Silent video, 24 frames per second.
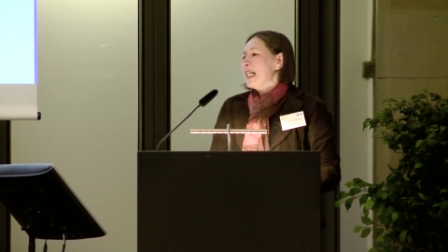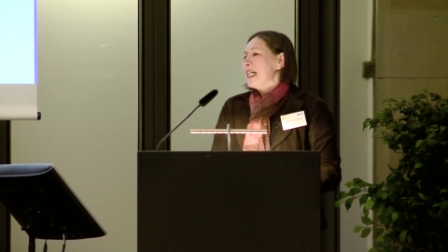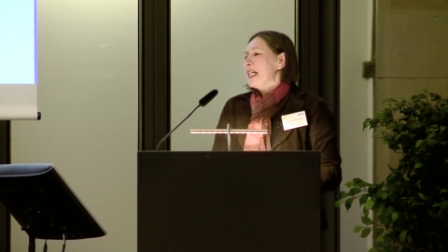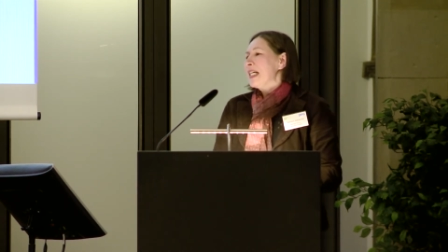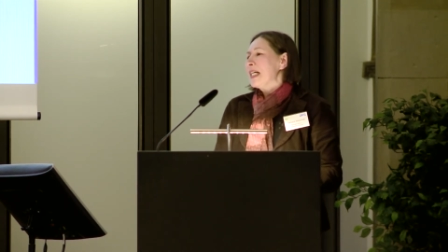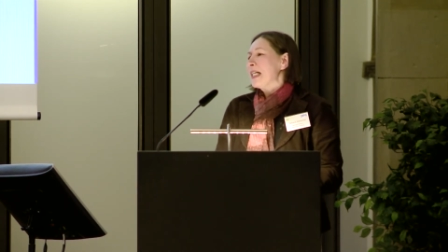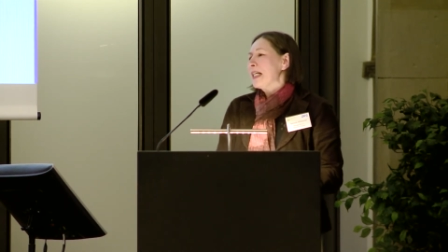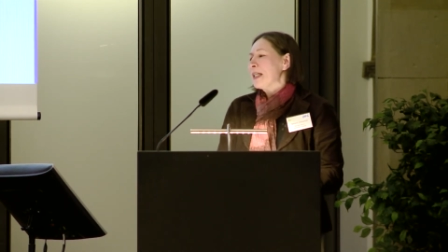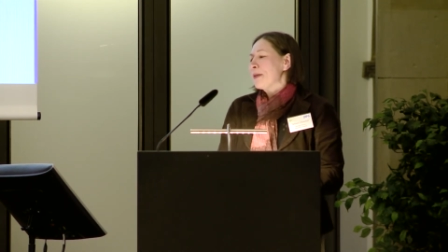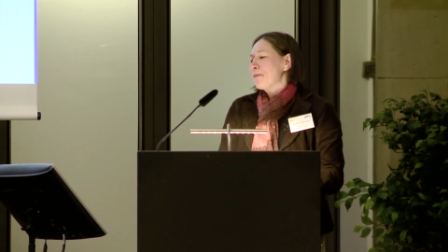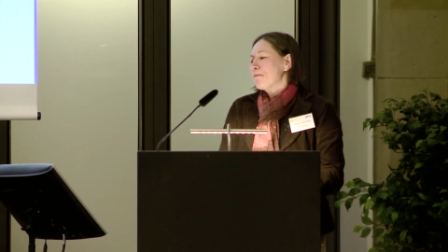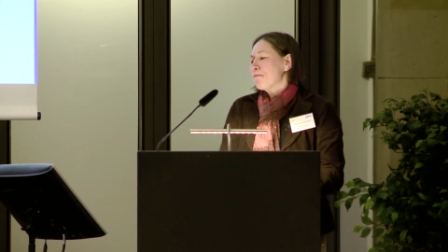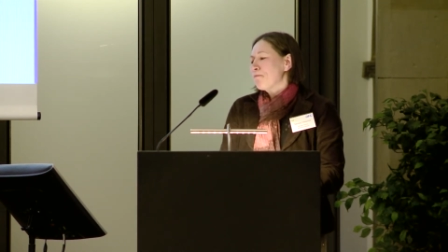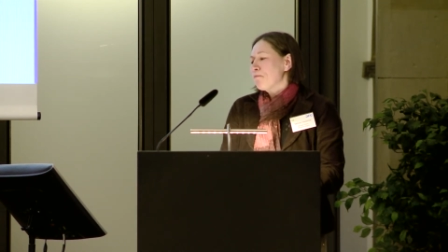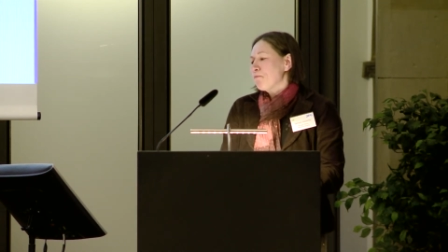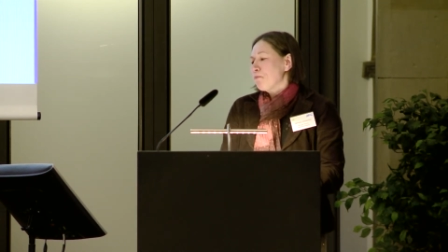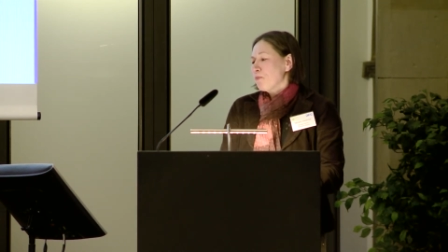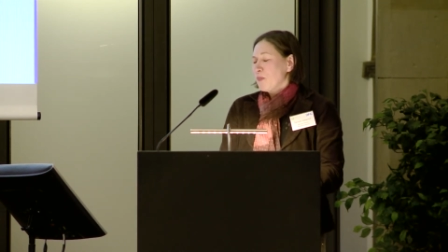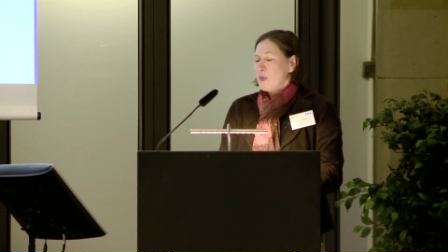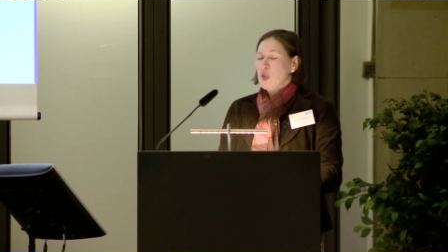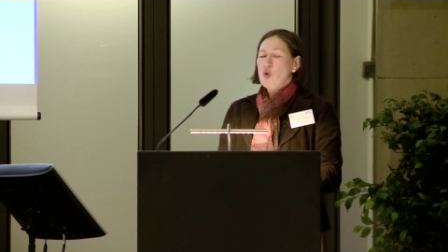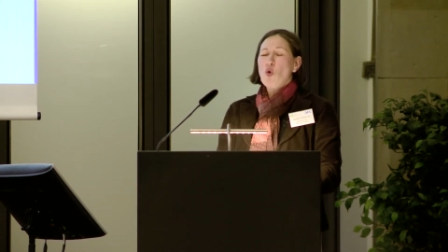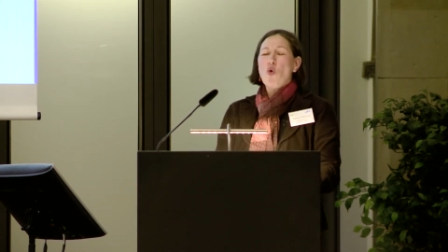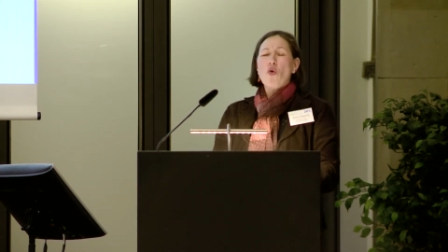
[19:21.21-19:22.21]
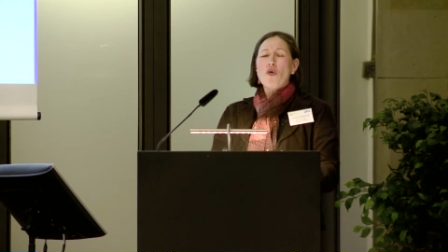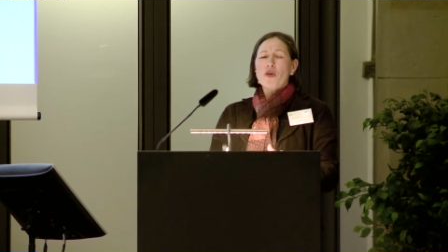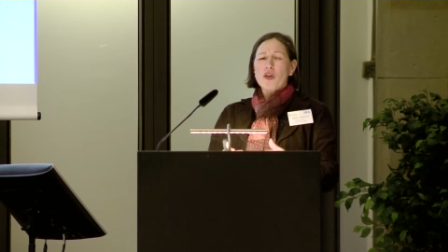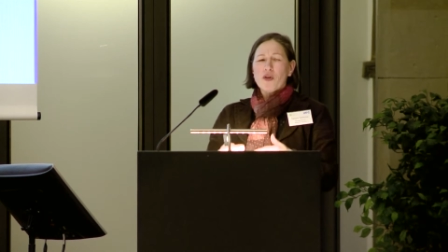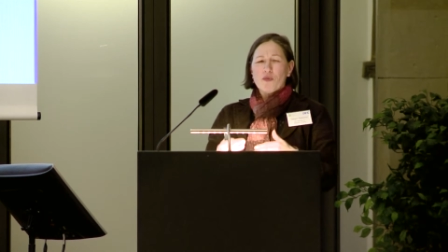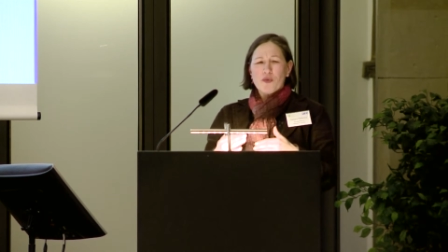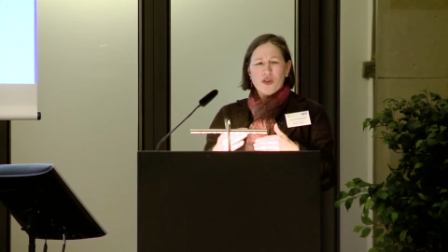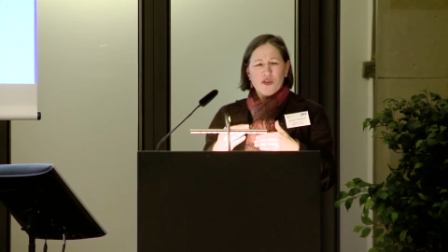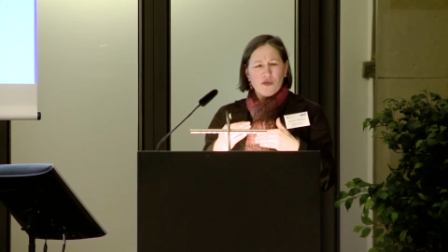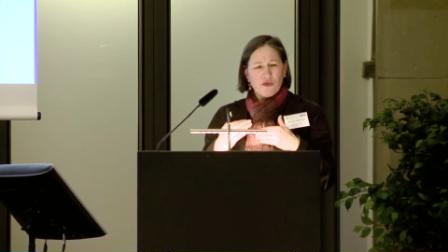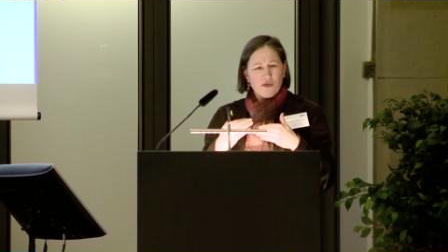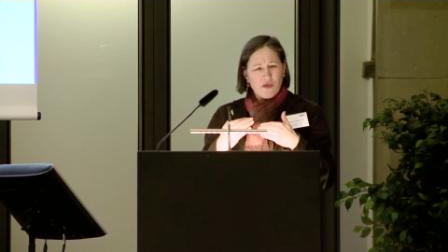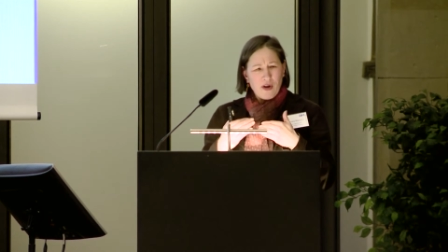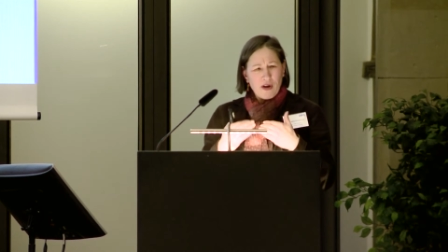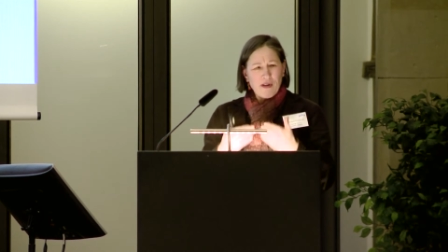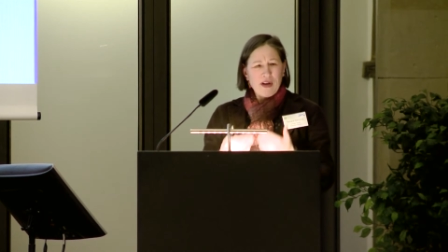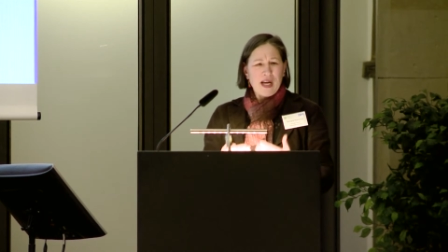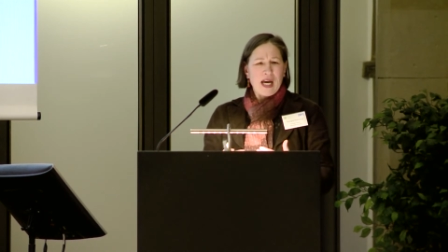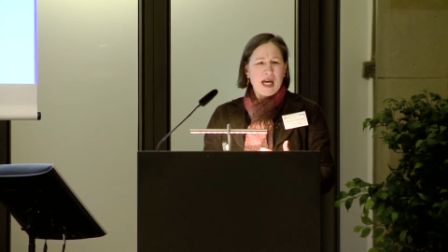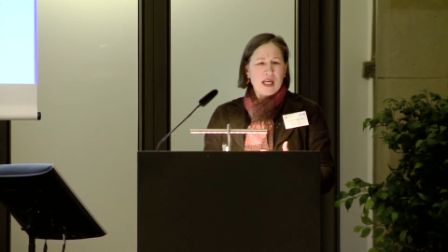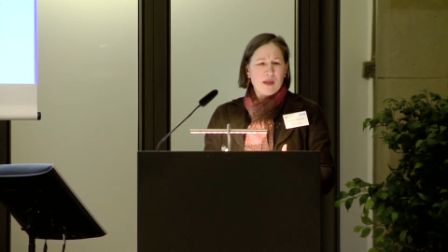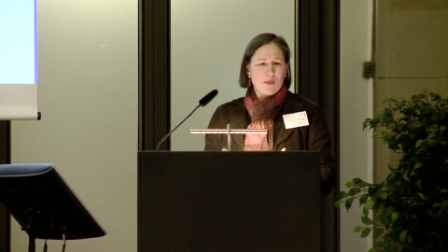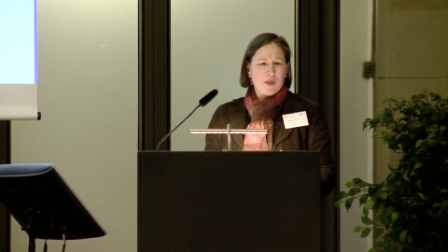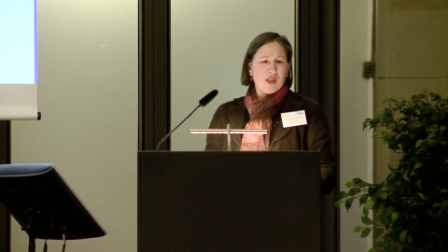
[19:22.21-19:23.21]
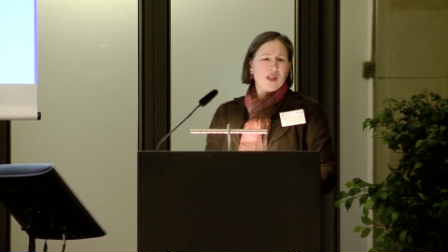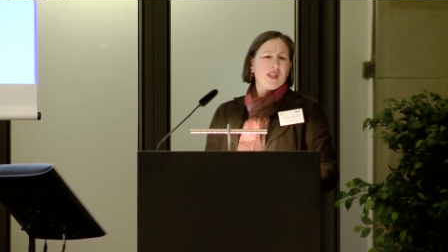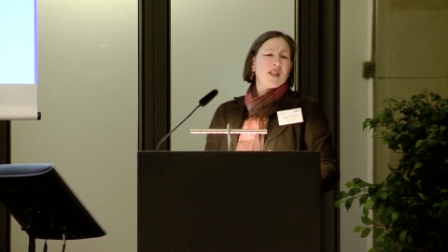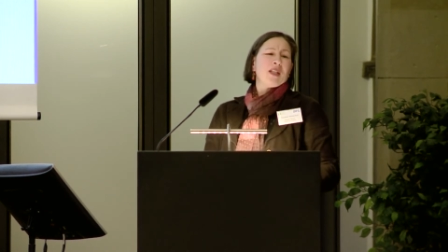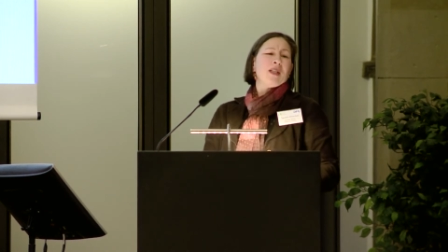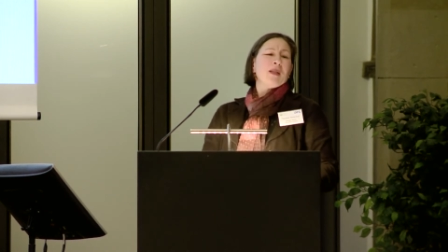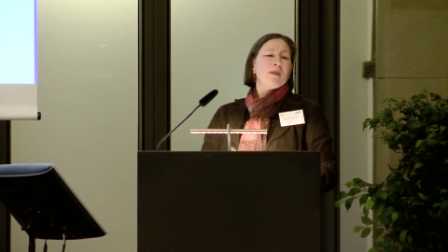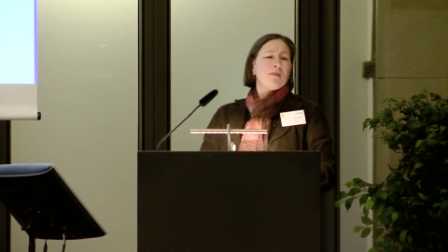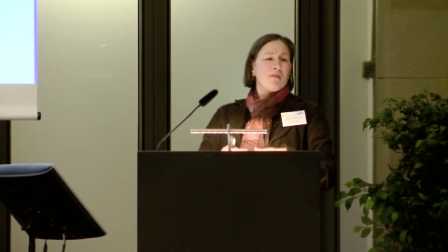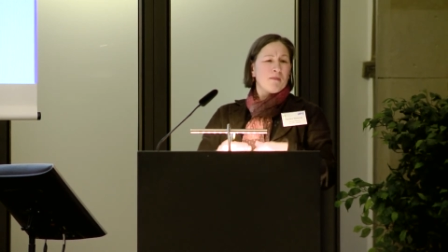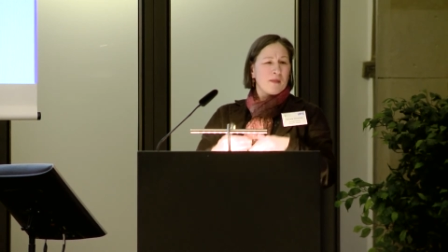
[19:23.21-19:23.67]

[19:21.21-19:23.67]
Um, the author was very adamant,